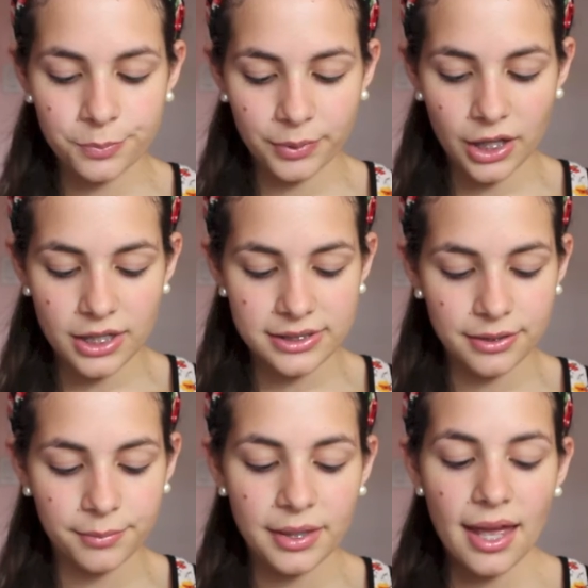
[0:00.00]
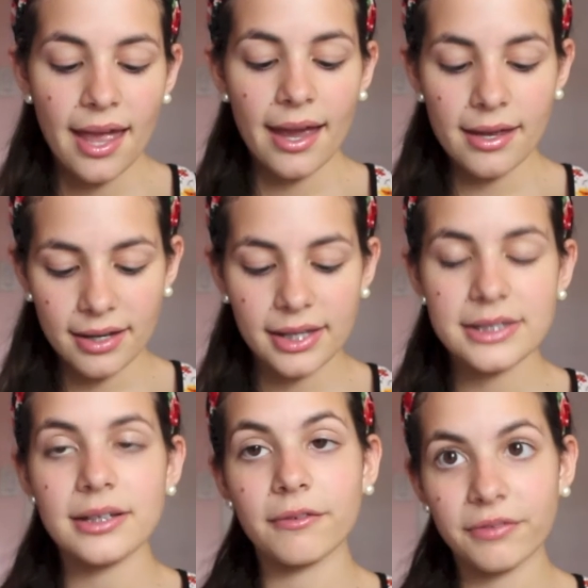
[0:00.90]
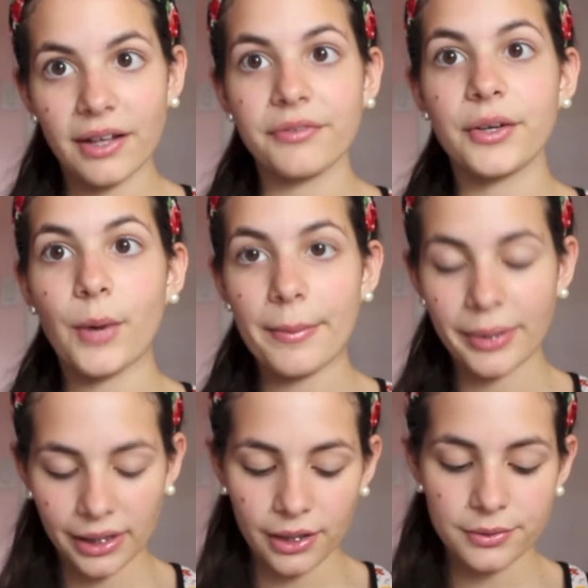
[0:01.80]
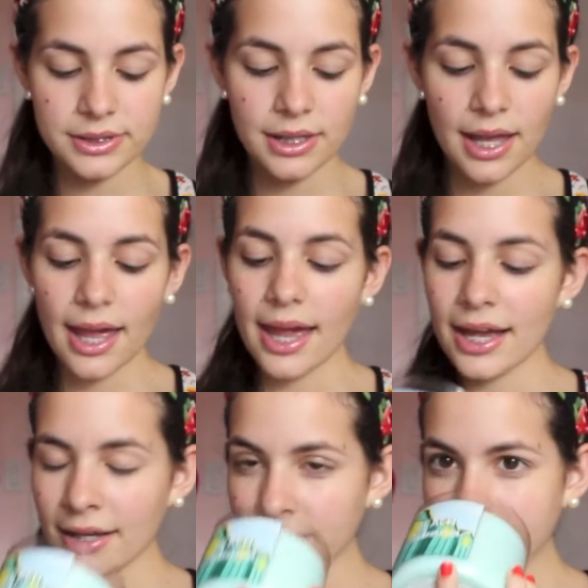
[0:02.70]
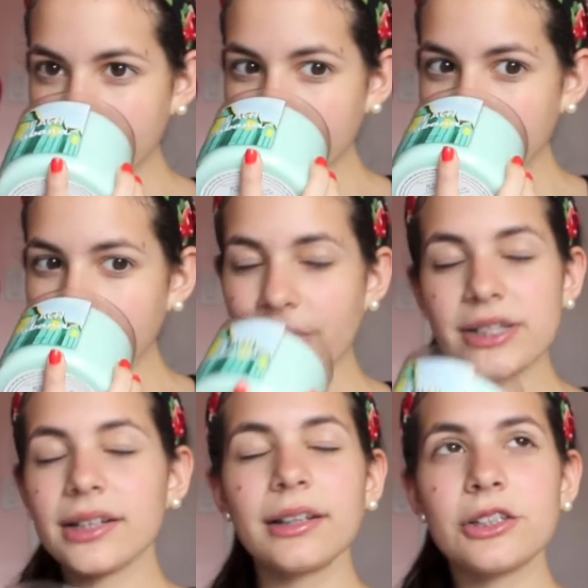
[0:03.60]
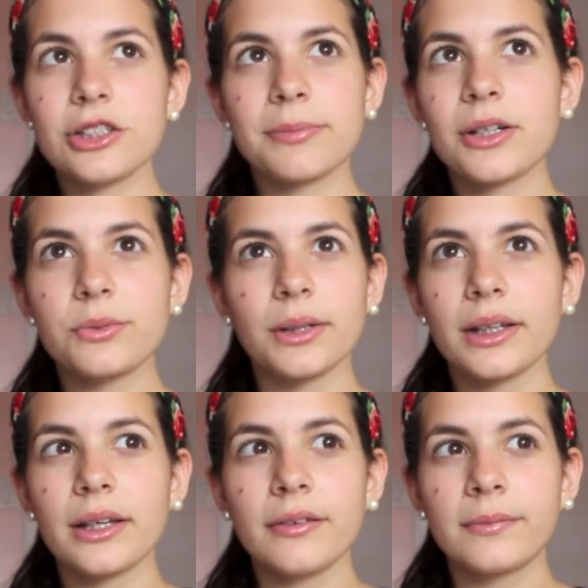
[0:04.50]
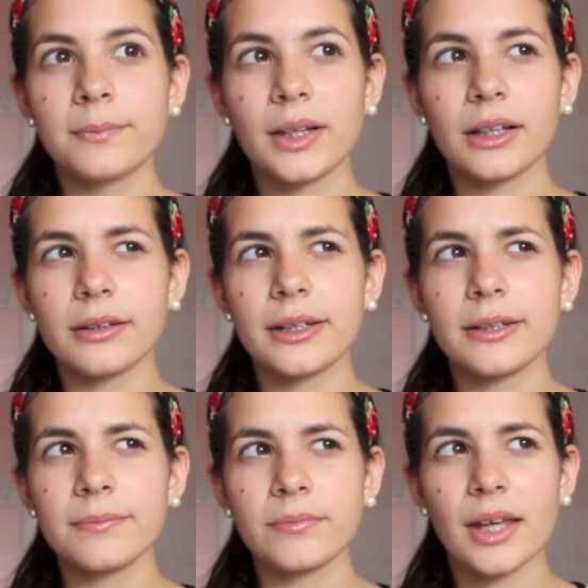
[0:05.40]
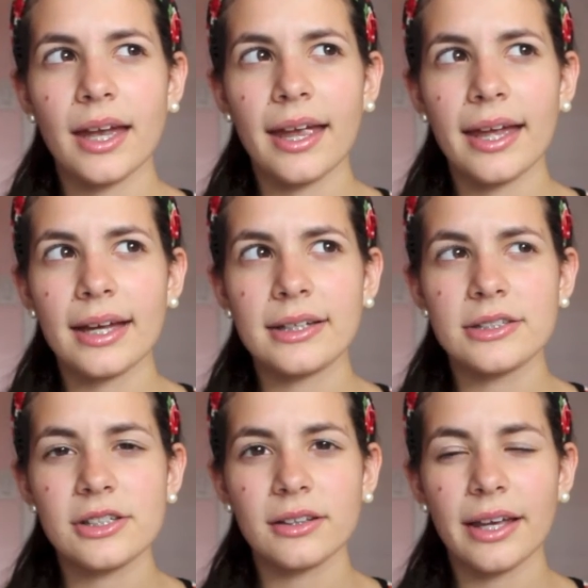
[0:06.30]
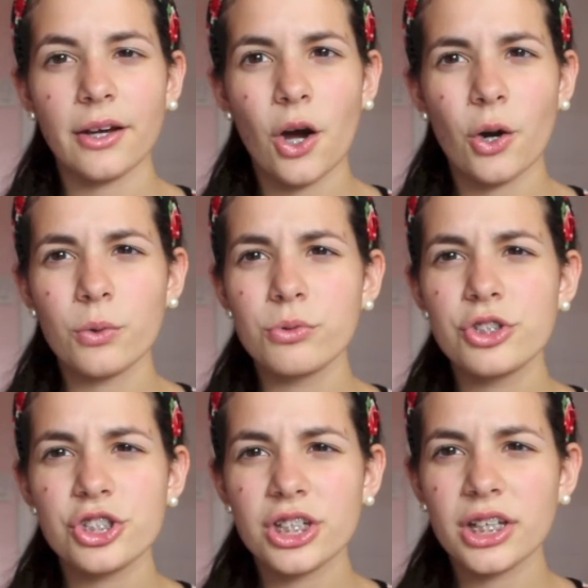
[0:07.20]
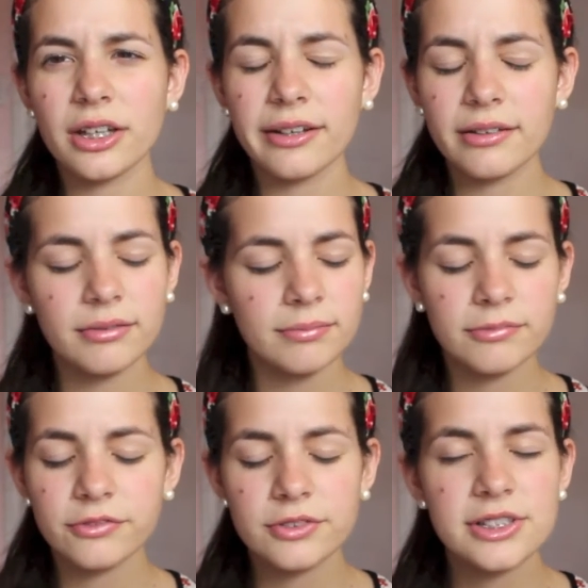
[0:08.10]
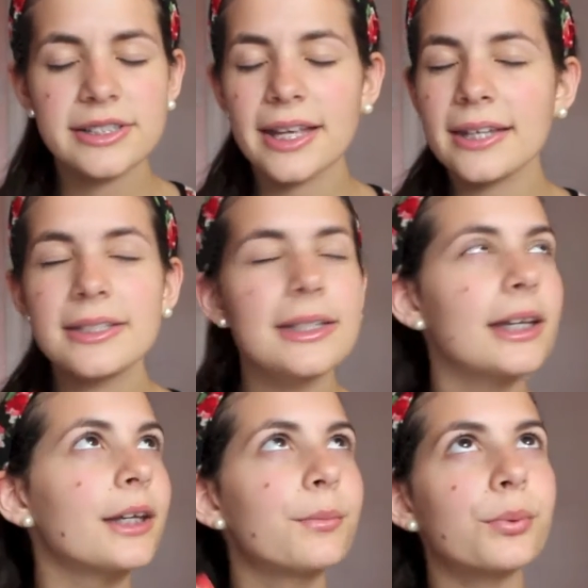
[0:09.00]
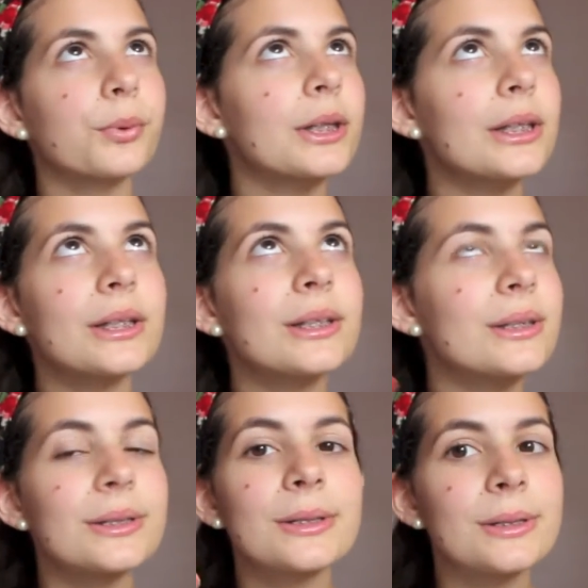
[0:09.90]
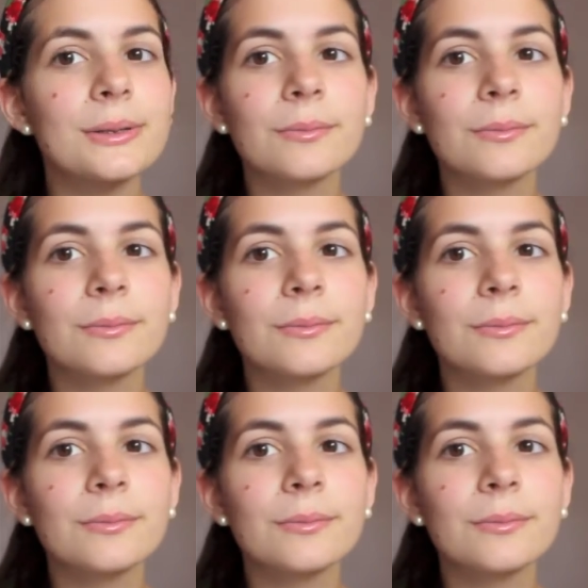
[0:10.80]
blossom, and a hint of fluffy white pillows. It basically just smells really clean and like ocean scented breeze